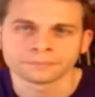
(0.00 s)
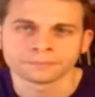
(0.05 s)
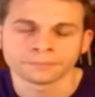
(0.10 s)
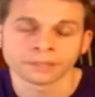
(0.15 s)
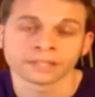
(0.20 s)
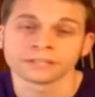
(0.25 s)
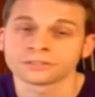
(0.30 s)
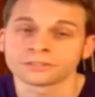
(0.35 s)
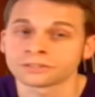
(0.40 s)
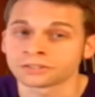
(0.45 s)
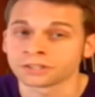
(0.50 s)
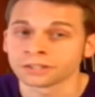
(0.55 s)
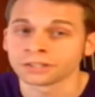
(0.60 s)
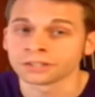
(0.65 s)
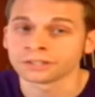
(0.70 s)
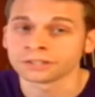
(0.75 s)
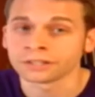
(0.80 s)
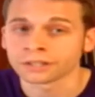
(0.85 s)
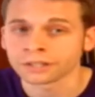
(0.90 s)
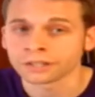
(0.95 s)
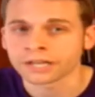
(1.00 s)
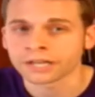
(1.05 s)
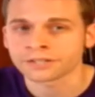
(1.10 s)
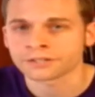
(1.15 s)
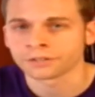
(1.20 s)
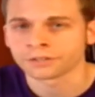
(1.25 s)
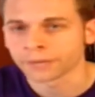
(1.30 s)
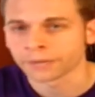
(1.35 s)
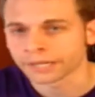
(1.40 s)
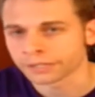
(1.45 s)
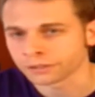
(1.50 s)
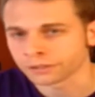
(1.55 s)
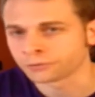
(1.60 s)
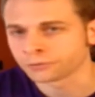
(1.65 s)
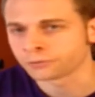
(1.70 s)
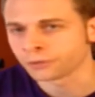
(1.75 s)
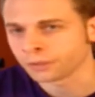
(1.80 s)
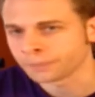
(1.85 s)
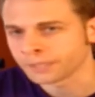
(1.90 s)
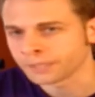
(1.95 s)
But it's still in there as the regular
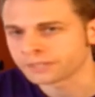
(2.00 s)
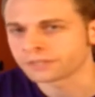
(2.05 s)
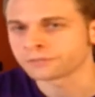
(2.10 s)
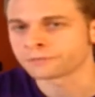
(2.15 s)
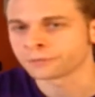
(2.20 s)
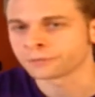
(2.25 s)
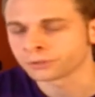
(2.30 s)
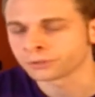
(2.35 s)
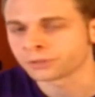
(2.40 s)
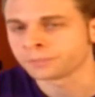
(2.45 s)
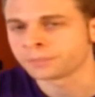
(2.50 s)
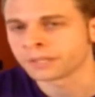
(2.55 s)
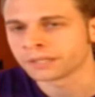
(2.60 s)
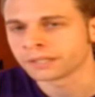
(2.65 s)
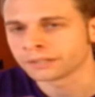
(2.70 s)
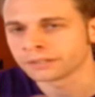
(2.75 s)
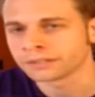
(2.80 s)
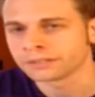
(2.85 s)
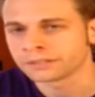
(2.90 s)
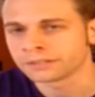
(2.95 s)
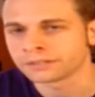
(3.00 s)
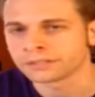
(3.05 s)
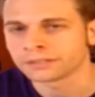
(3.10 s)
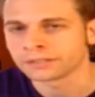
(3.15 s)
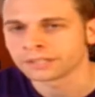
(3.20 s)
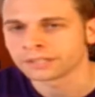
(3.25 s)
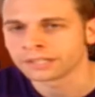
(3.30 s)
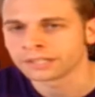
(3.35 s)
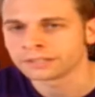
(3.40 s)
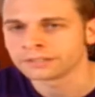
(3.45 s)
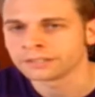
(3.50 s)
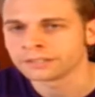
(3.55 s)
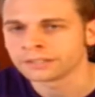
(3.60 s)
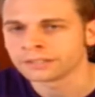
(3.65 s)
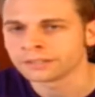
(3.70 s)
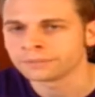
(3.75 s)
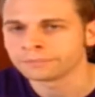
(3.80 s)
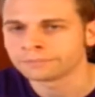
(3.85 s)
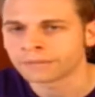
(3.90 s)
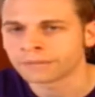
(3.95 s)
form as it first appeared. It's still
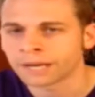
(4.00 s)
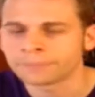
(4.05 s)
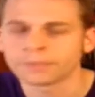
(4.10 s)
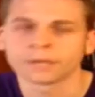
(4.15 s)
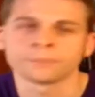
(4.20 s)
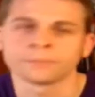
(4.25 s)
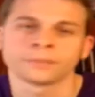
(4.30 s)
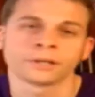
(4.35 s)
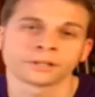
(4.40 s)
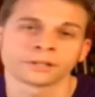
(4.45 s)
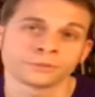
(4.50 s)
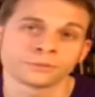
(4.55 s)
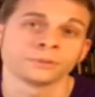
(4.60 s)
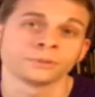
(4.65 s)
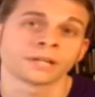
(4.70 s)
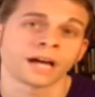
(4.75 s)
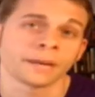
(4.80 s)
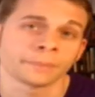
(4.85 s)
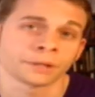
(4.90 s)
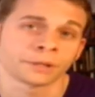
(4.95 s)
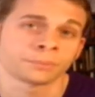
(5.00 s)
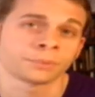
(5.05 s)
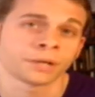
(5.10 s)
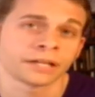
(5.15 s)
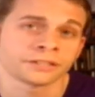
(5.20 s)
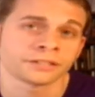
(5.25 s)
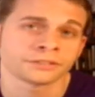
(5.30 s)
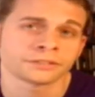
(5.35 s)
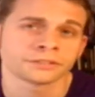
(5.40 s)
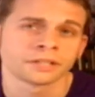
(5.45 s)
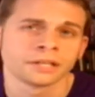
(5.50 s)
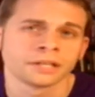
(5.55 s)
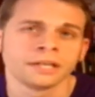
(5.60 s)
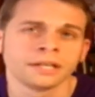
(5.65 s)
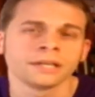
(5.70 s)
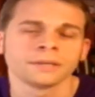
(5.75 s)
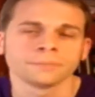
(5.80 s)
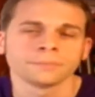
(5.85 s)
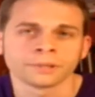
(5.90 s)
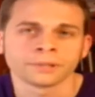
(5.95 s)
on My Pal Mark through Comic Press,
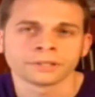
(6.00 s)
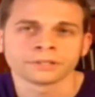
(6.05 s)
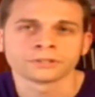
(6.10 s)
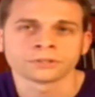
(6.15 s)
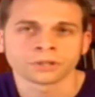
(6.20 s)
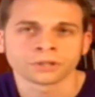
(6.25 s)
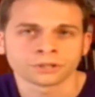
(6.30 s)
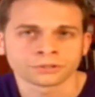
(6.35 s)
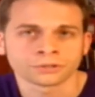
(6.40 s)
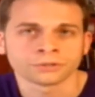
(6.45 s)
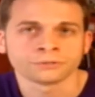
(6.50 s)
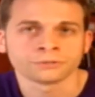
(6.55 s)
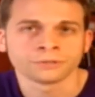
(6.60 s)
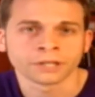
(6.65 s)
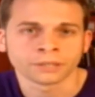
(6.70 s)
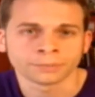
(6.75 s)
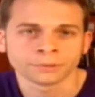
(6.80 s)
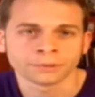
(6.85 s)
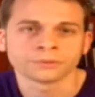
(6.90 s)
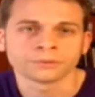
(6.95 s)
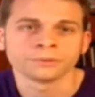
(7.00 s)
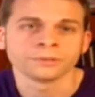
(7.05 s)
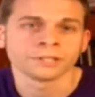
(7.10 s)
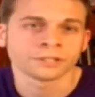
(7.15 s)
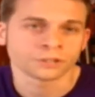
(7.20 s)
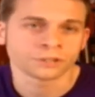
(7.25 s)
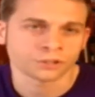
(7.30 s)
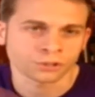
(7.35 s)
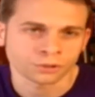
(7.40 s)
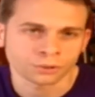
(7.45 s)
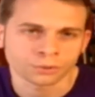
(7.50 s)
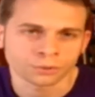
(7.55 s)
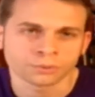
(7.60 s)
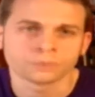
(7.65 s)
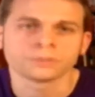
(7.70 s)
but it's also available through Issuu.